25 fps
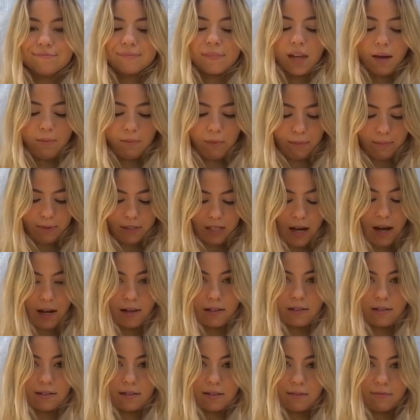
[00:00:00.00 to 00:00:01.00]
I'm
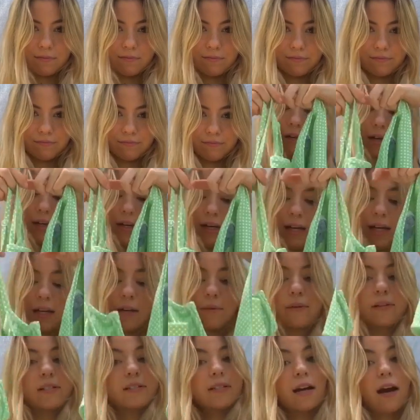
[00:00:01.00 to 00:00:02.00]
obsessed.
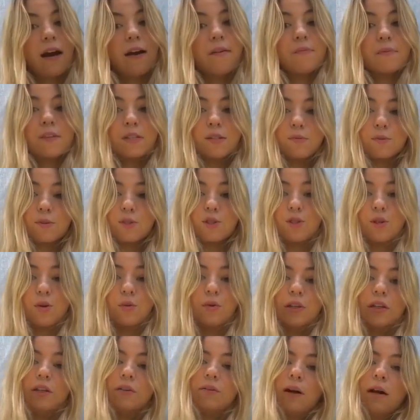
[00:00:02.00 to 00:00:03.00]
Anyways, yeah, this one's
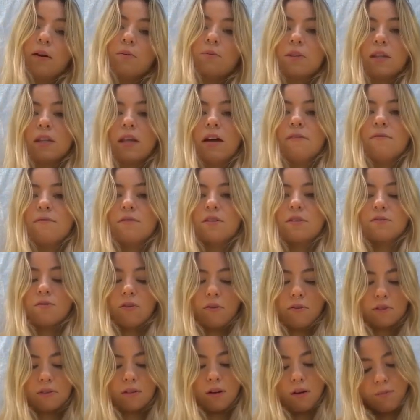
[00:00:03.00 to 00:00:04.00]
so cute. I would love to
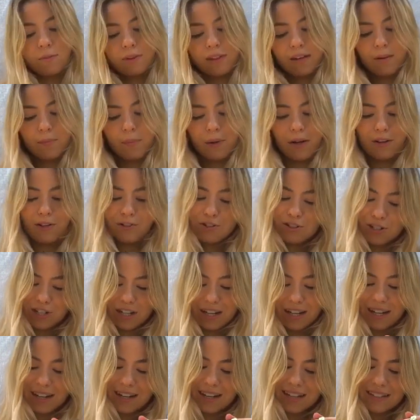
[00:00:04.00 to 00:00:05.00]
throw this on with like a pair of
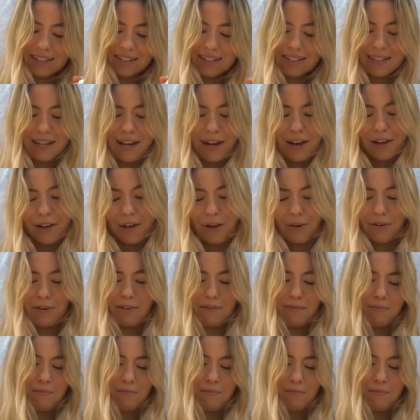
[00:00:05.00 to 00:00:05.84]
jeans, go to the